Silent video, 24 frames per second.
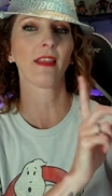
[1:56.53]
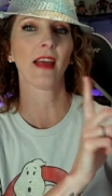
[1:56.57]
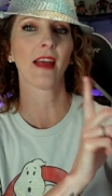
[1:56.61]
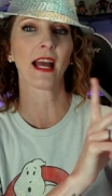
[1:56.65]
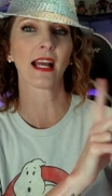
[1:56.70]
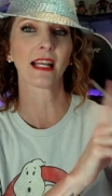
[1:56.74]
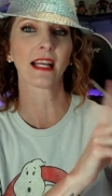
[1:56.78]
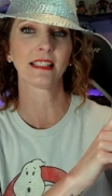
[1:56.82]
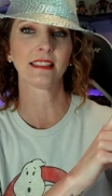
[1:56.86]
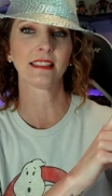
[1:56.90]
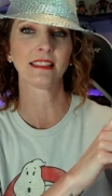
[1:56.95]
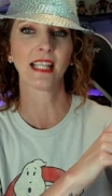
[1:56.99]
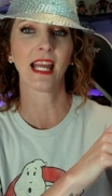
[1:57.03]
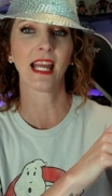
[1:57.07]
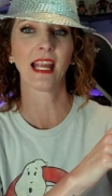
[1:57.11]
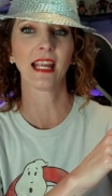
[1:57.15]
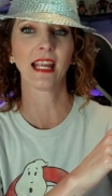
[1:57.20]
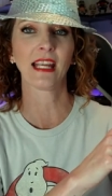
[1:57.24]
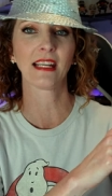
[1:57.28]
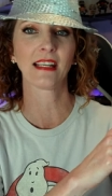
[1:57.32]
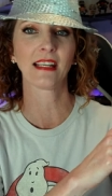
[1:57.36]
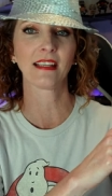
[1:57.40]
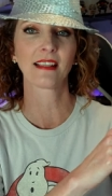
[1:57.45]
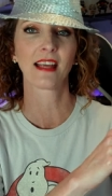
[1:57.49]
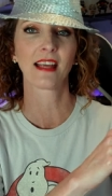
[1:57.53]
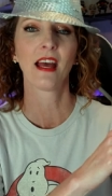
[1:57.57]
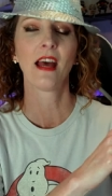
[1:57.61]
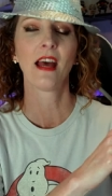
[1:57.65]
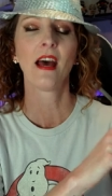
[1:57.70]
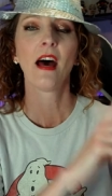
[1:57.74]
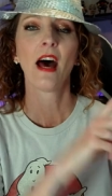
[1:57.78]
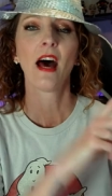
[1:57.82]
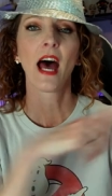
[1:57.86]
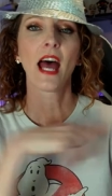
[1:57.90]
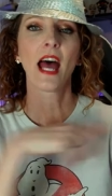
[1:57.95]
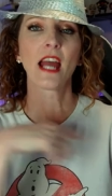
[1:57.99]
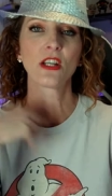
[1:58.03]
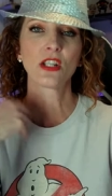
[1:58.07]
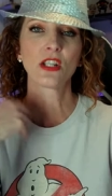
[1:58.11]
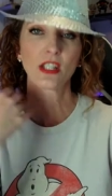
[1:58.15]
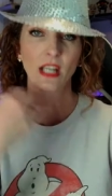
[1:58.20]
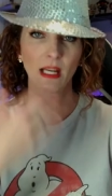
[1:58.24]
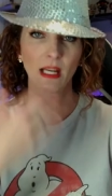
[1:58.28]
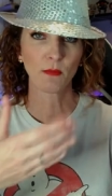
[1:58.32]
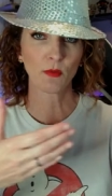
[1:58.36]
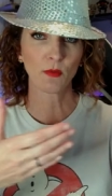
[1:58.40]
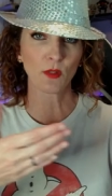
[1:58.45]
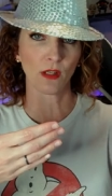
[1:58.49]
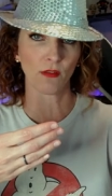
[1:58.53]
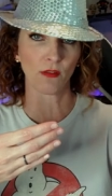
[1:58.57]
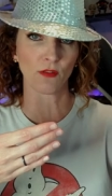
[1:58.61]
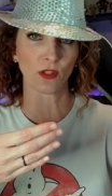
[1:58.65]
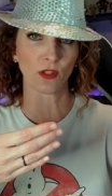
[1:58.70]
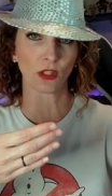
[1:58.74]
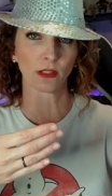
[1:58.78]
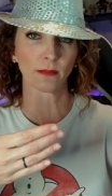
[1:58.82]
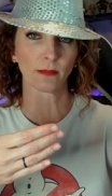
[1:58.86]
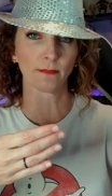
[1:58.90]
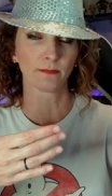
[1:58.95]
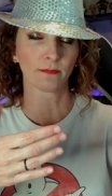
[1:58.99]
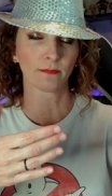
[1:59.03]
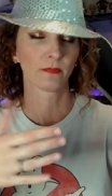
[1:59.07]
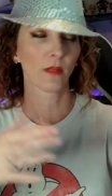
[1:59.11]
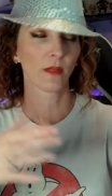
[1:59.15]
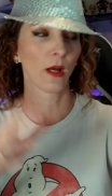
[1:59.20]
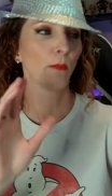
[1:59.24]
that contained a shapeshifter,